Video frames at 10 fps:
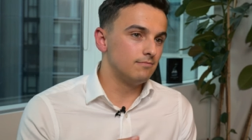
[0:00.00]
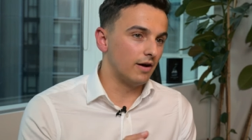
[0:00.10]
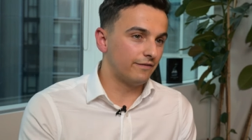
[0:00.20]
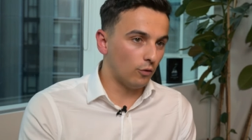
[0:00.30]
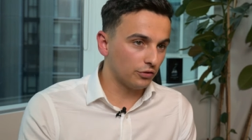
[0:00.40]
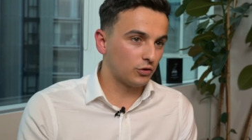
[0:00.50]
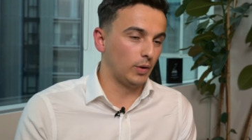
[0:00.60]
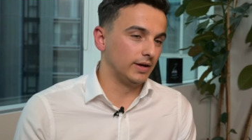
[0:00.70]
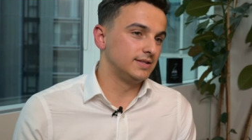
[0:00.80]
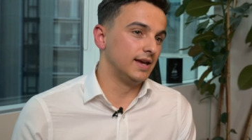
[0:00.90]
My fourth
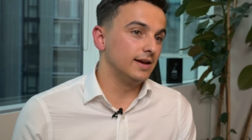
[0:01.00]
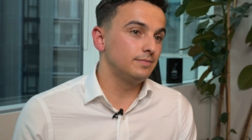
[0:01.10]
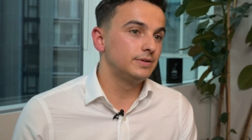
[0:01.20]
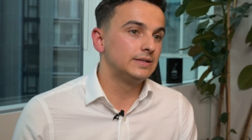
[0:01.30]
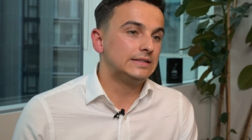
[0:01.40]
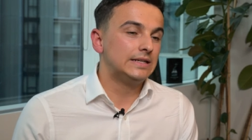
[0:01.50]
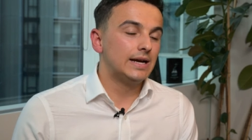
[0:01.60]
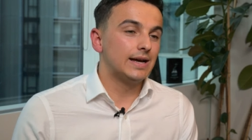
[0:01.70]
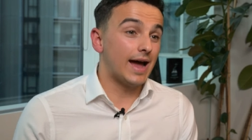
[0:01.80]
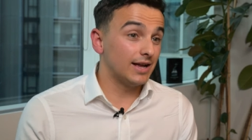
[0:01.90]
quick tip
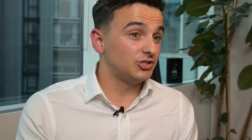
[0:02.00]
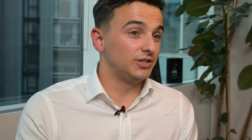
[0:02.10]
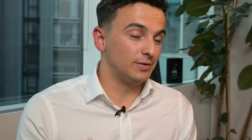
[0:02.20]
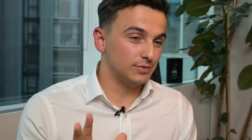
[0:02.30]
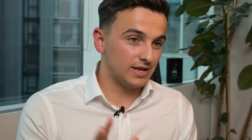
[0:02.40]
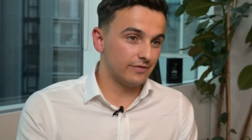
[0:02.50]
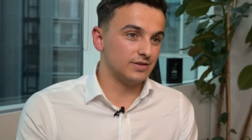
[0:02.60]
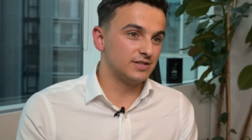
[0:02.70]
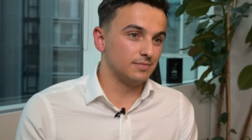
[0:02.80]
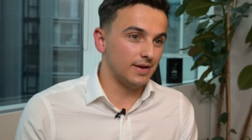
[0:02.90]
actually was
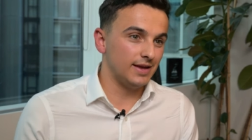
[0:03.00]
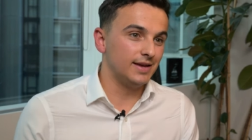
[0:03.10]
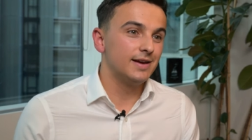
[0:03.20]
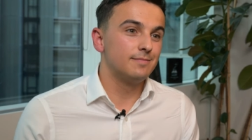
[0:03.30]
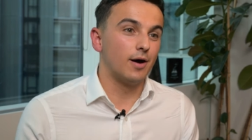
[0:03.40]
given to me